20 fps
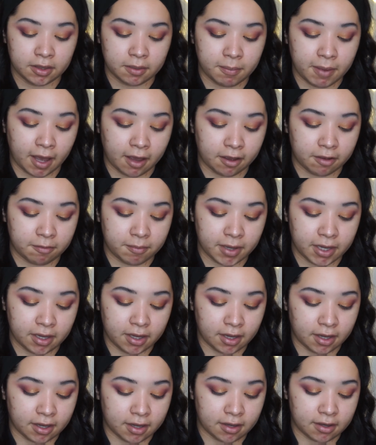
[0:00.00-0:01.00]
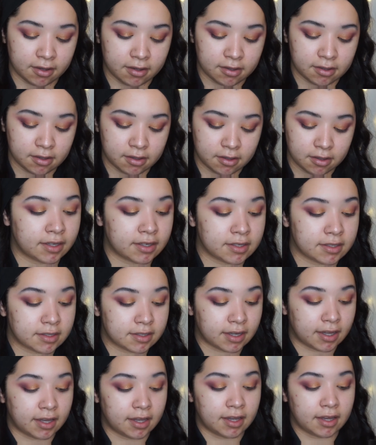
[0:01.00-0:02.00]
the back of my hand and
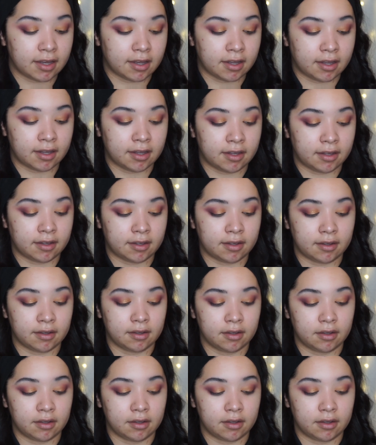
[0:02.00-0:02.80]
take a